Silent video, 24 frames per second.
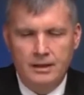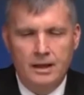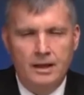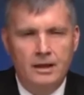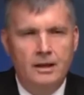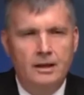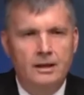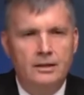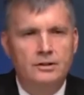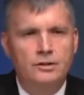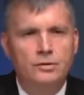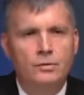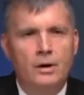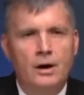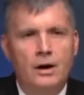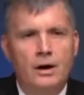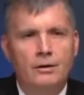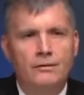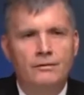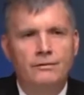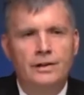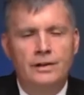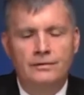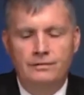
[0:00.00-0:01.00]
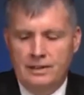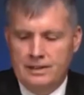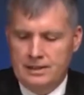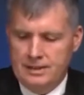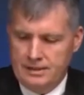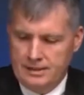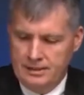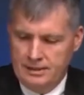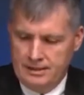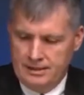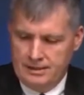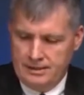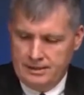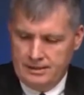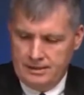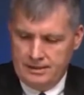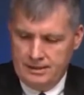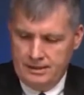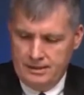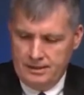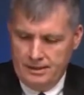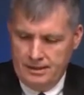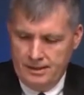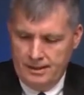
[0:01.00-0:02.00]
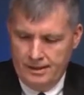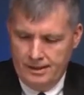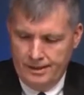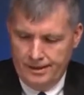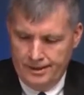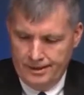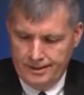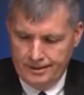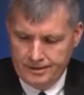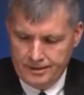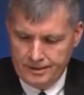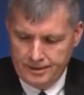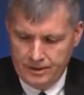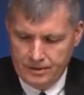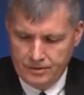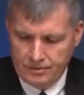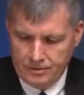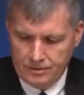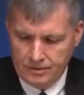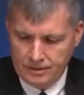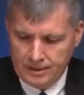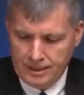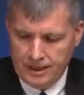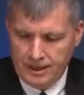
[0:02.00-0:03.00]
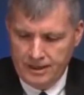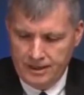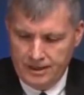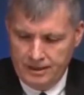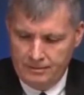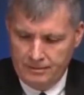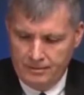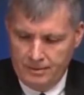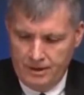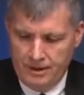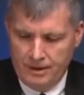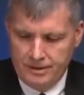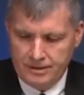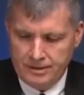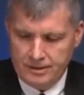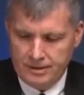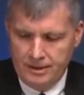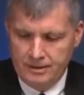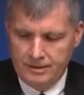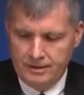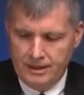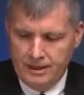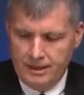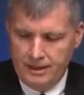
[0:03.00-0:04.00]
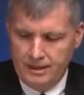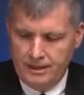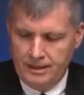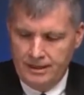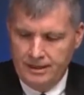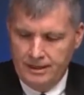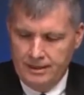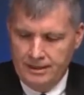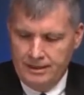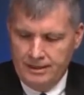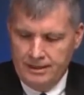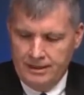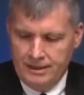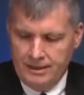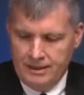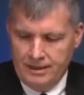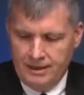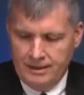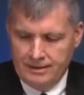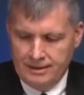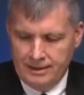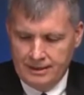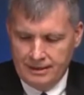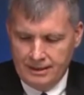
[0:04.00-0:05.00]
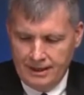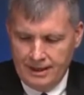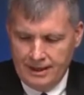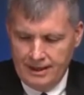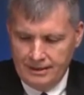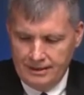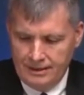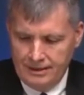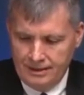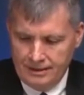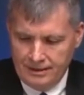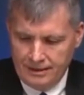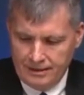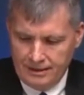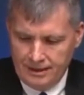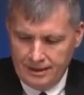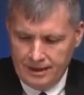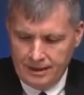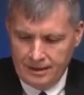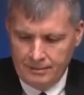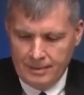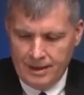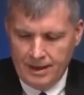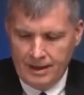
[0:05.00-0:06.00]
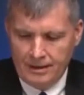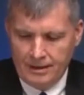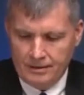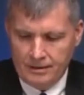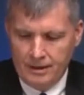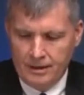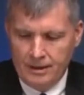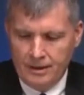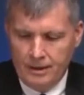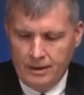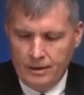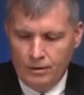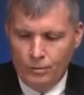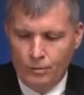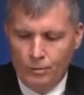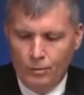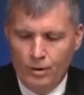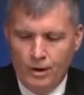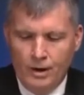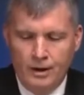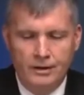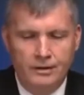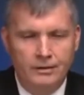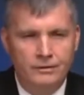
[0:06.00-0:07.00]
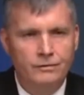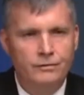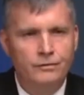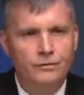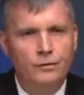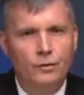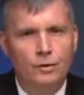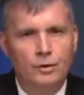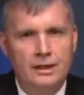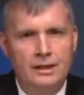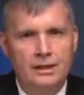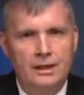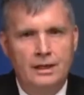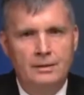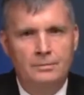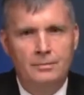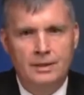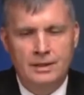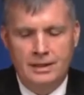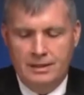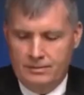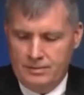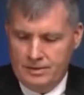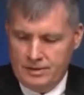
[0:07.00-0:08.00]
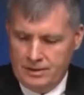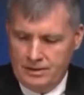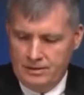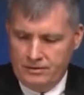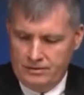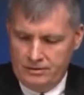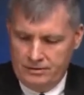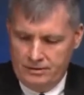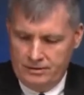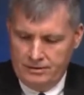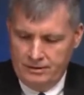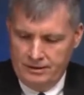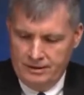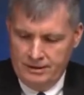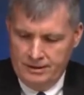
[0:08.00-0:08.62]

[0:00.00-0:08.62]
12:56 Central Time on Sunday, and then landing at about 1:48 p.m. Central.